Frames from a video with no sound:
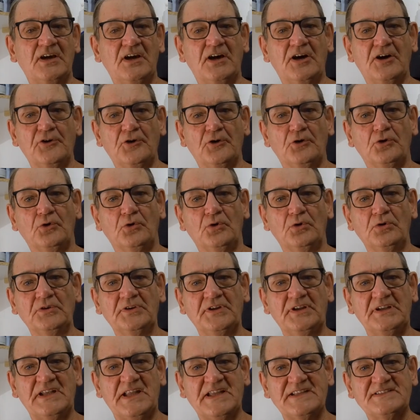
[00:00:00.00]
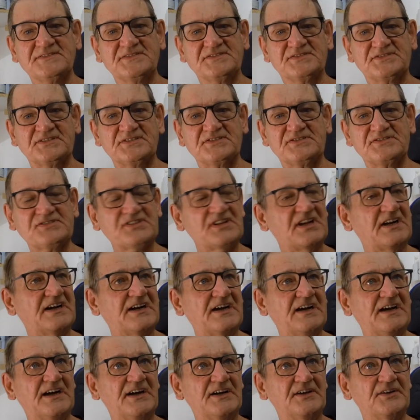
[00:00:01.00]
and all the lenses that
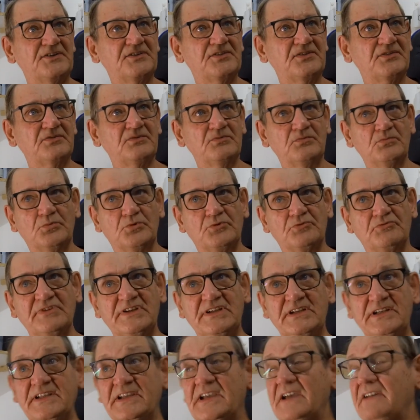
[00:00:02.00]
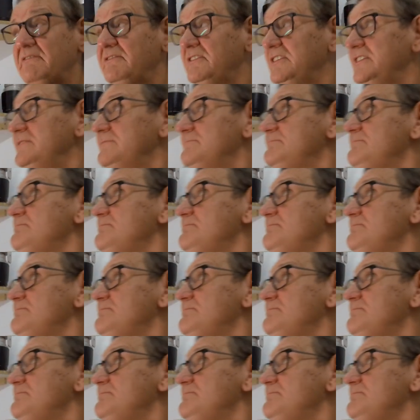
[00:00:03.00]
I had were really heavy.